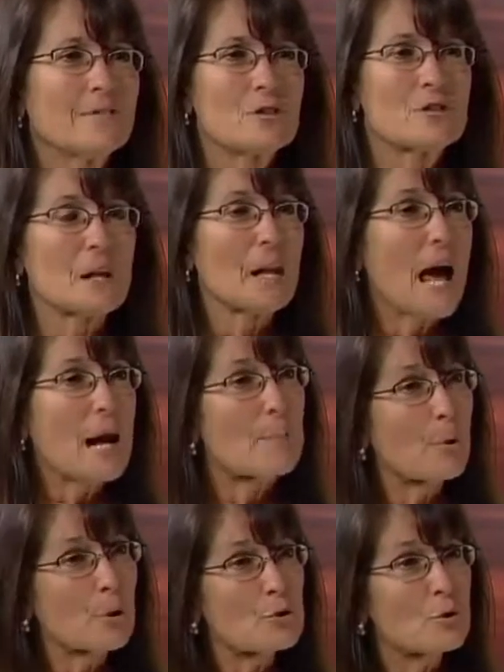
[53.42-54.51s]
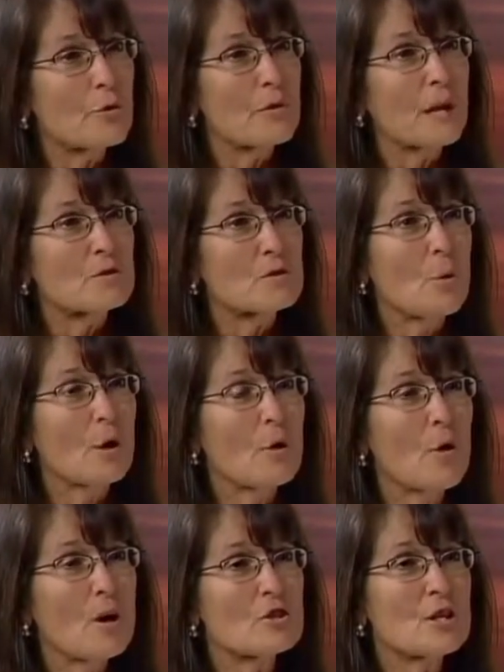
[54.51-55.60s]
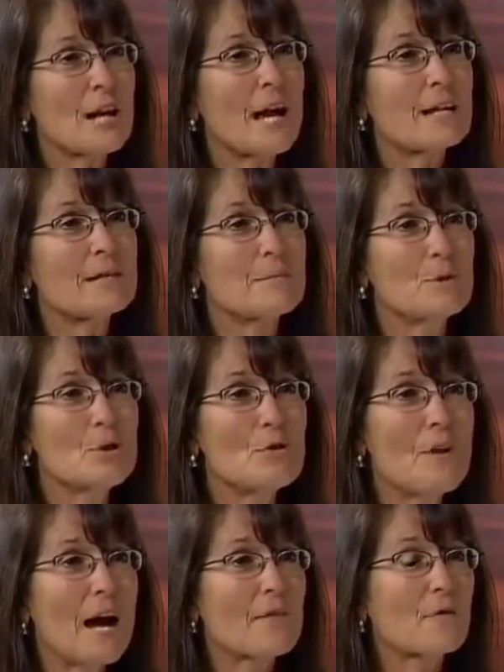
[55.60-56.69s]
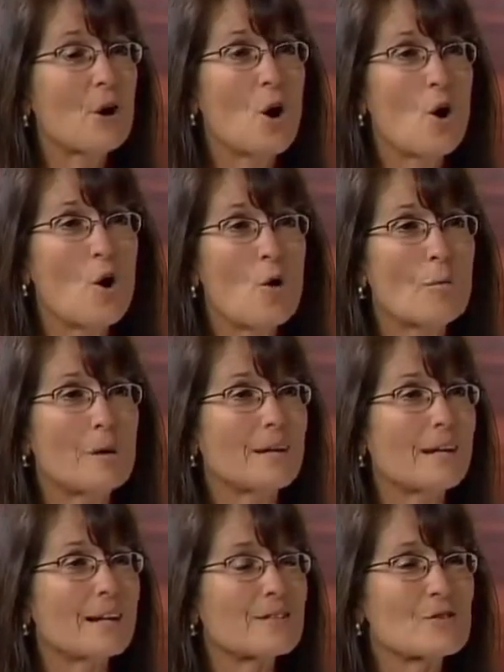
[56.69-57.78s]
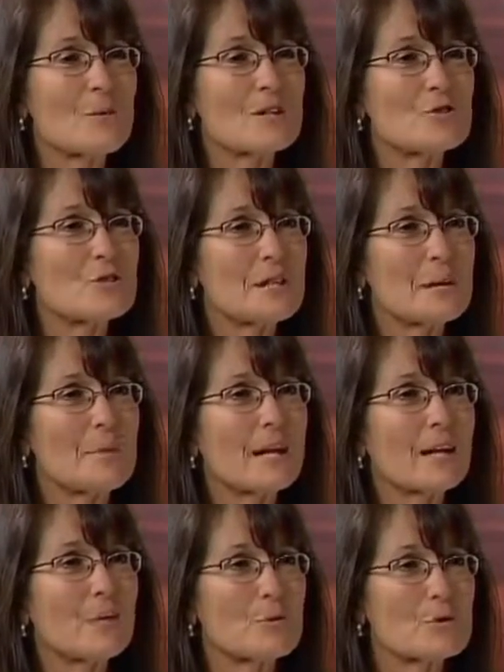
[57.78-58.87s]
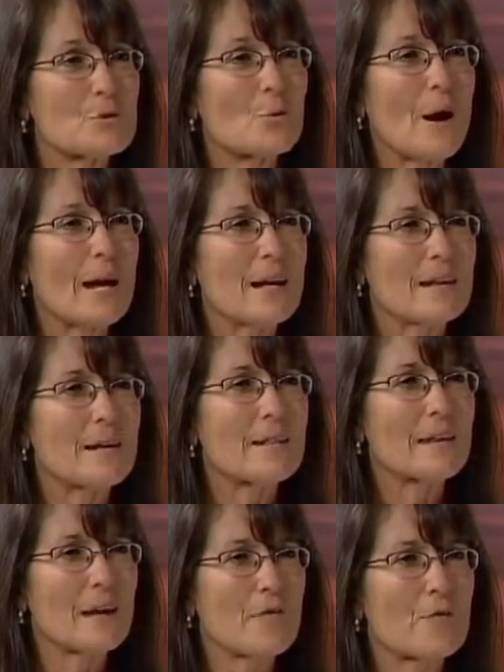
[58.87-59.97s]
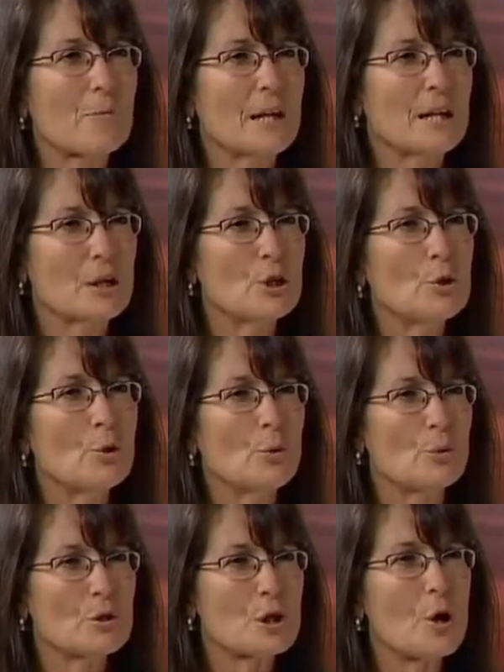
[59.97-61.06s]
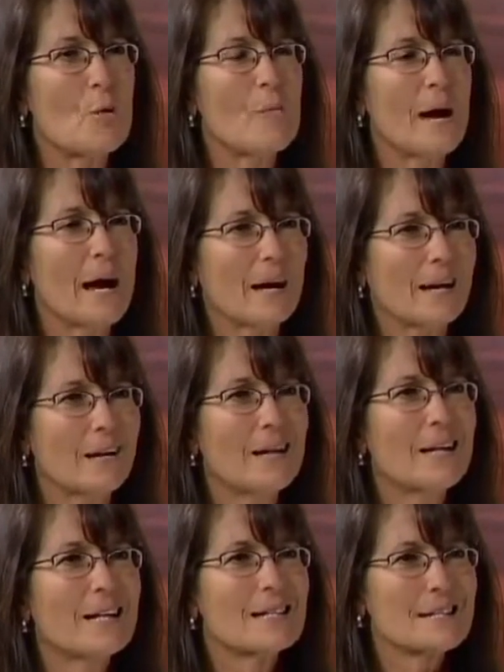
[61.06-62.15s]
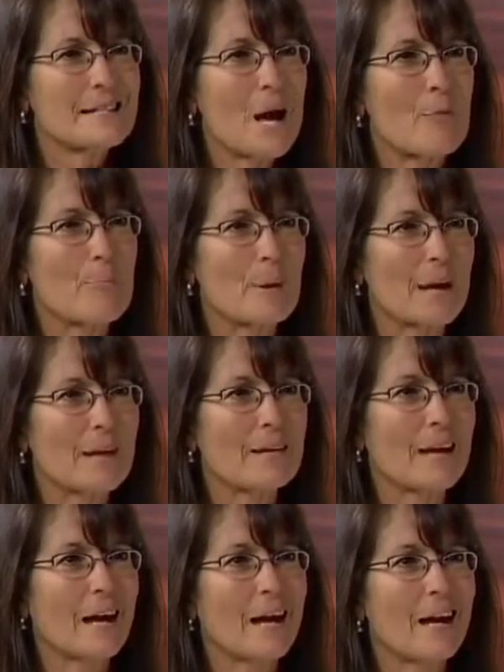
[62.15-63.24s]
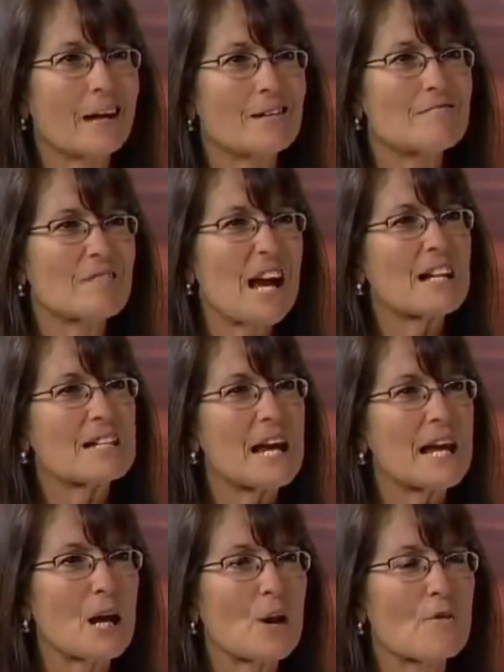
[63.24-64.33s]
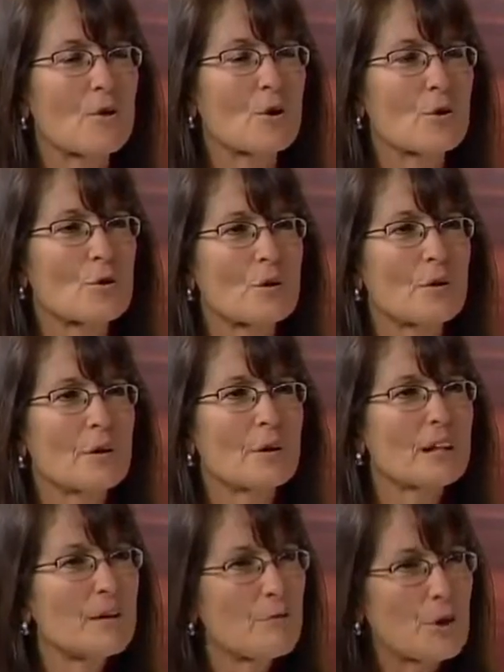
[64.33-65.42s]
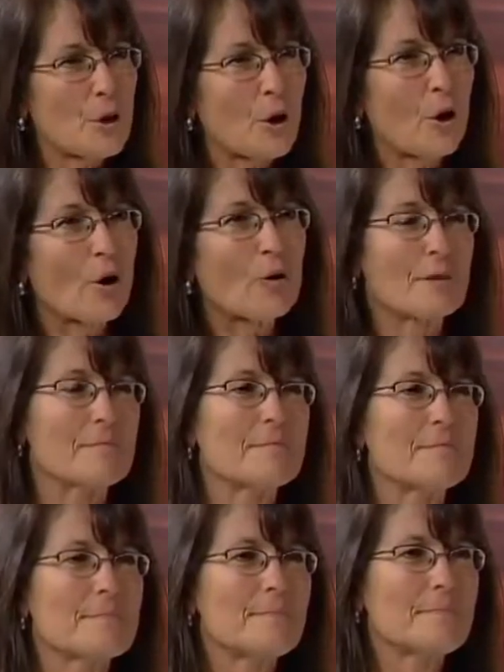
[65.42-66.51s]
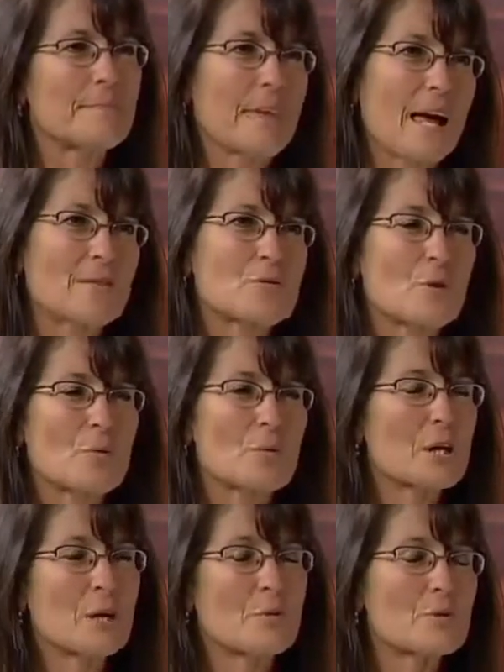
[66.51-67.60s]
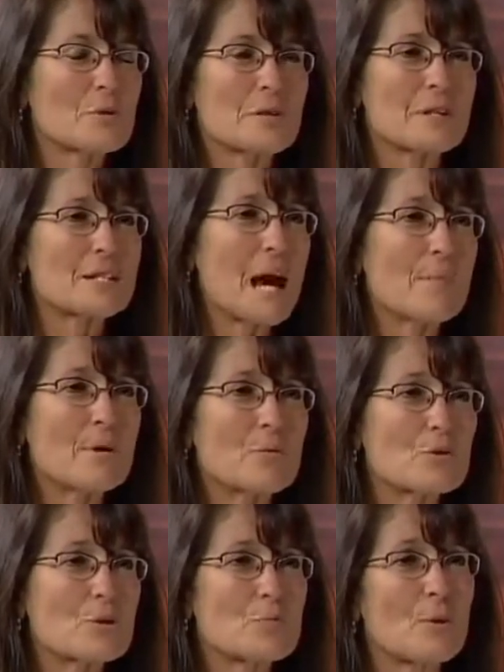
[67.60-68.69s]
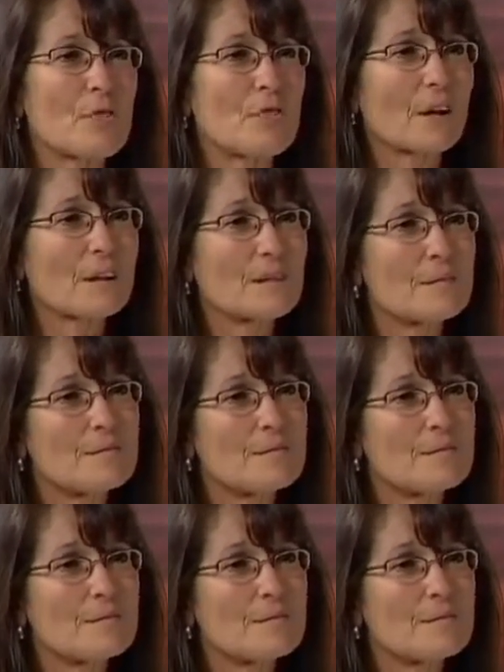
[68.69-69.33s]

just a lot of personal things going on. She had to move out of her home, and, and so it just seemed like it was the right thing for me to do to go back to South Bend and kind of care of her, live with her, and that. So it, it was, the timing was just perfect.